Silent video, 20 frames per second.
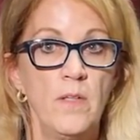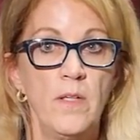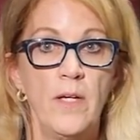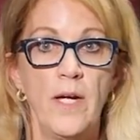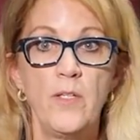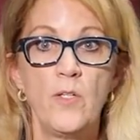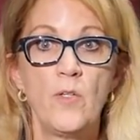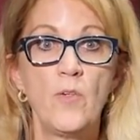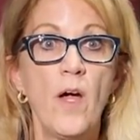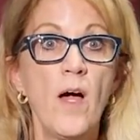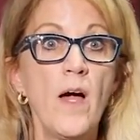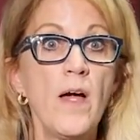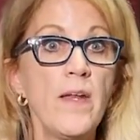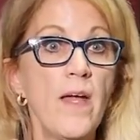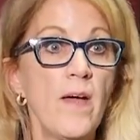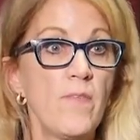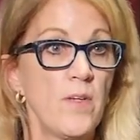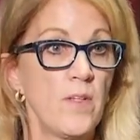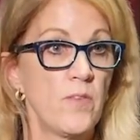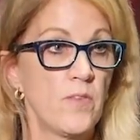And you're not
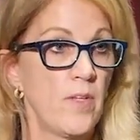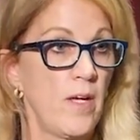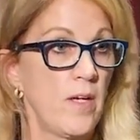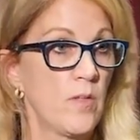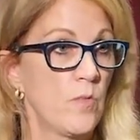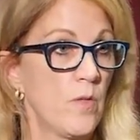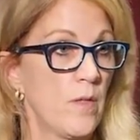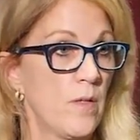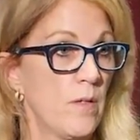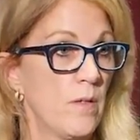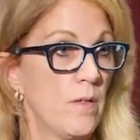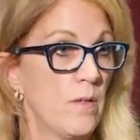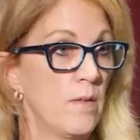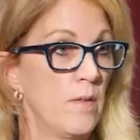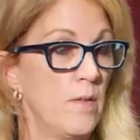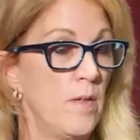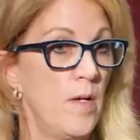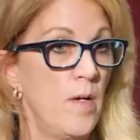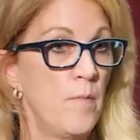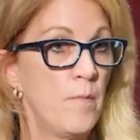having sex with her,
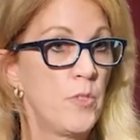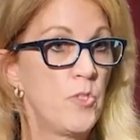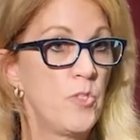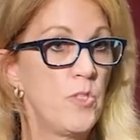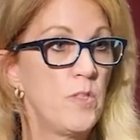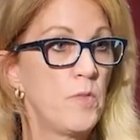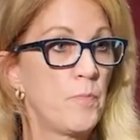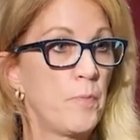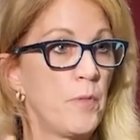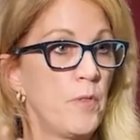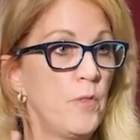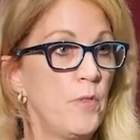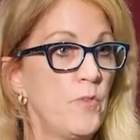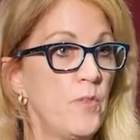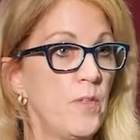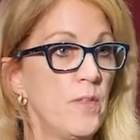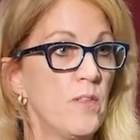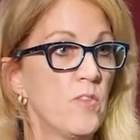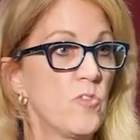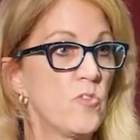but she's
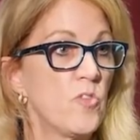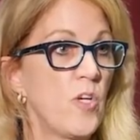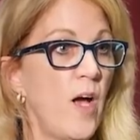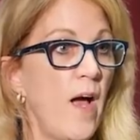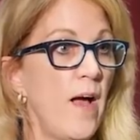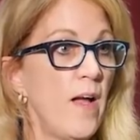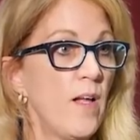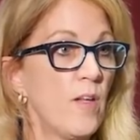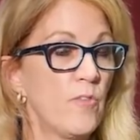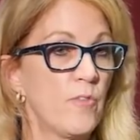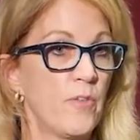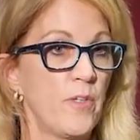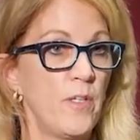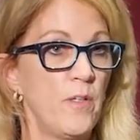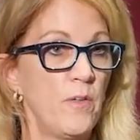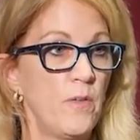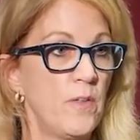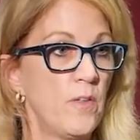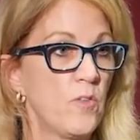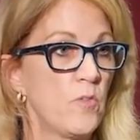producing this child for
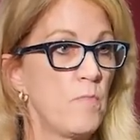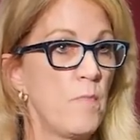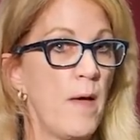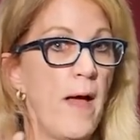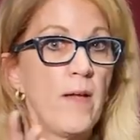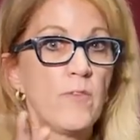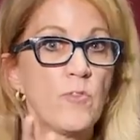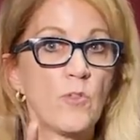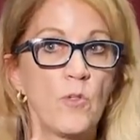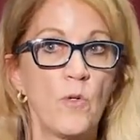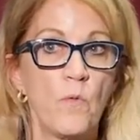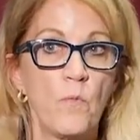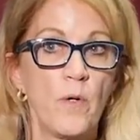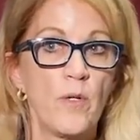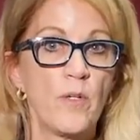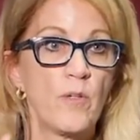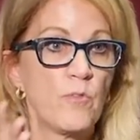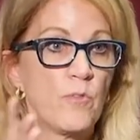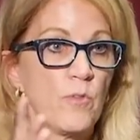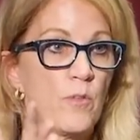you in this magical,
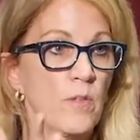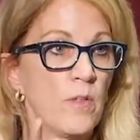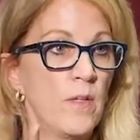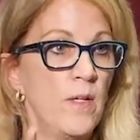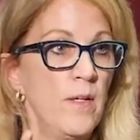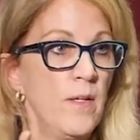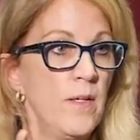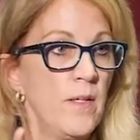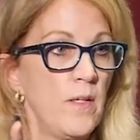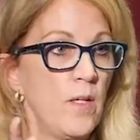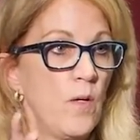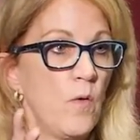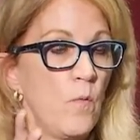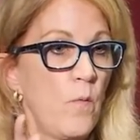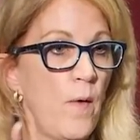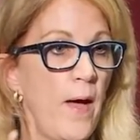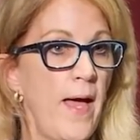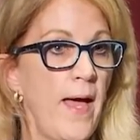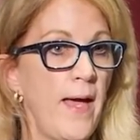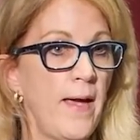wonderful,
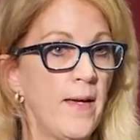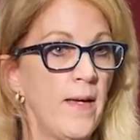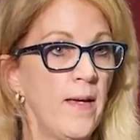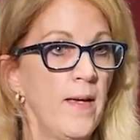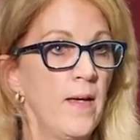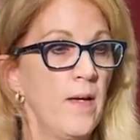way.